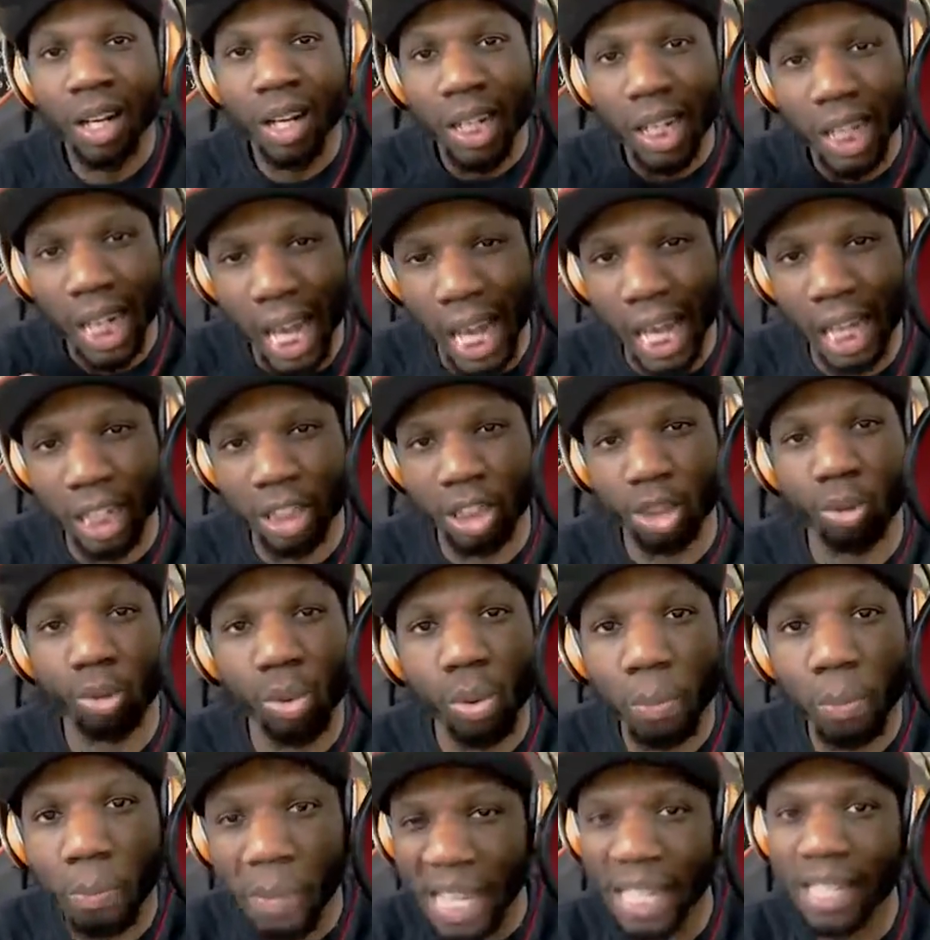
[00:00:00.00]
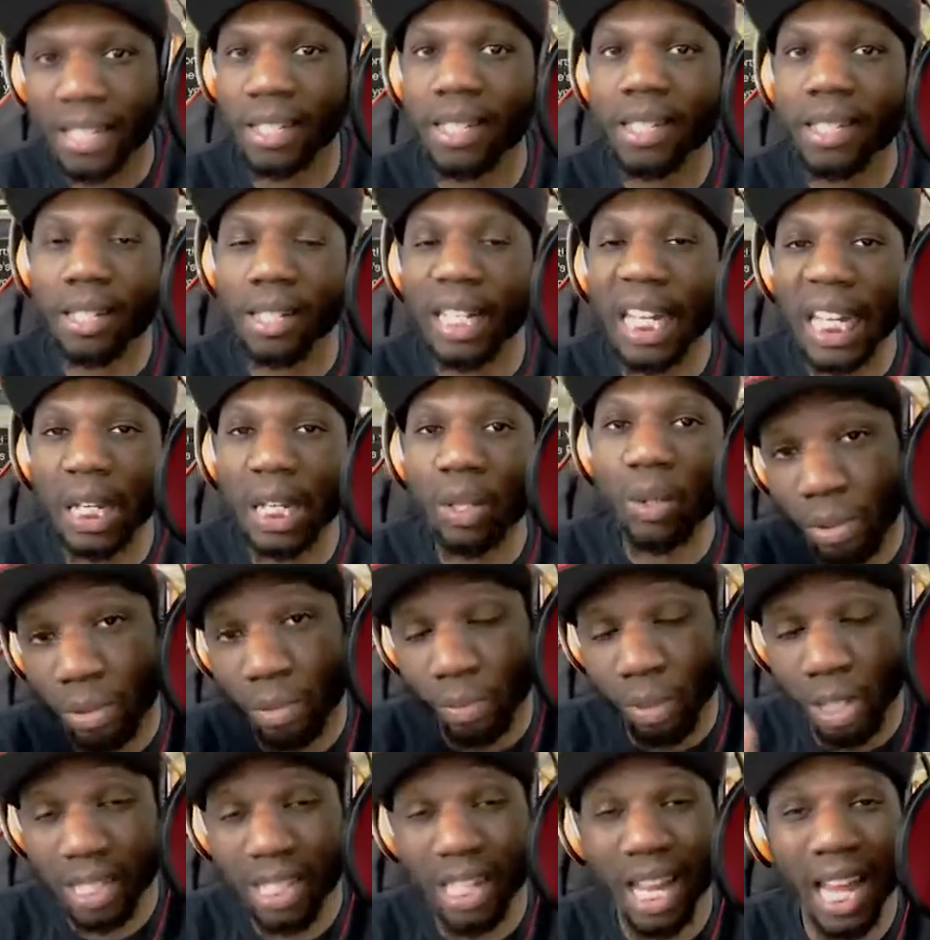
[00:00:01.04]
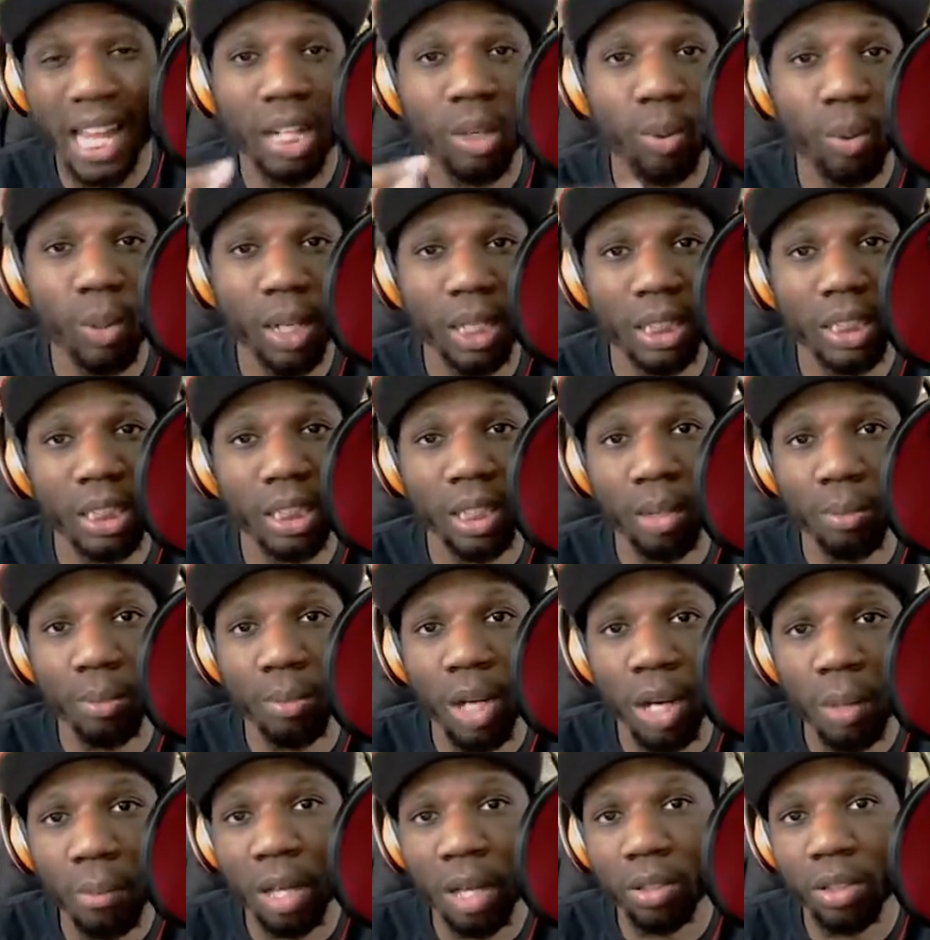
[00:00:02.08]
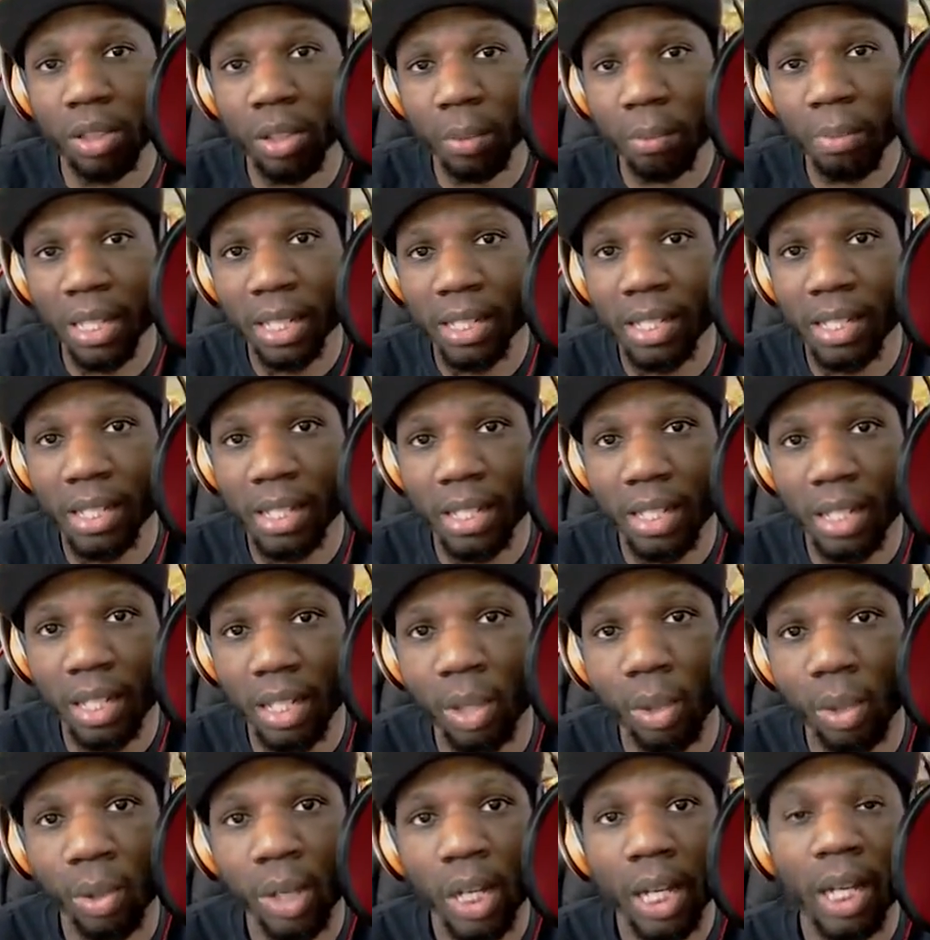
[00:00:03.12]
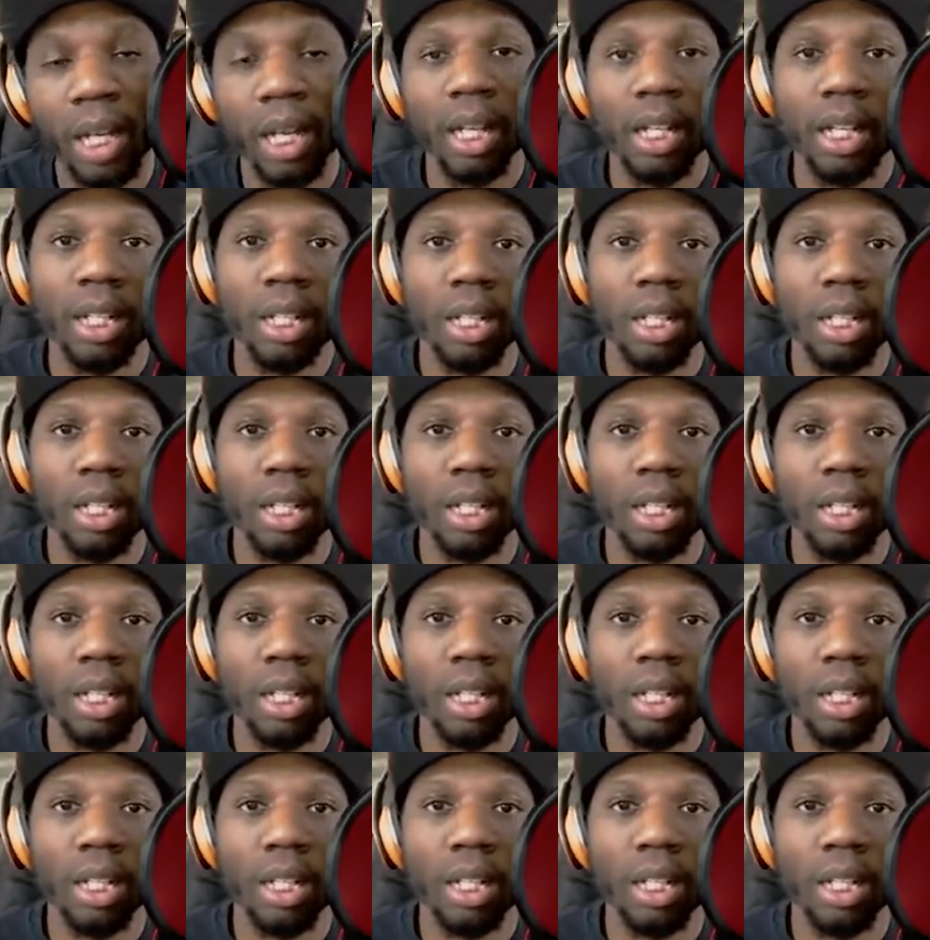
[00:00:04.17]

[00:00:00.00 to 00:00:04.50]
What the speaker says: the actual business deal. Once I question him about the business deal, he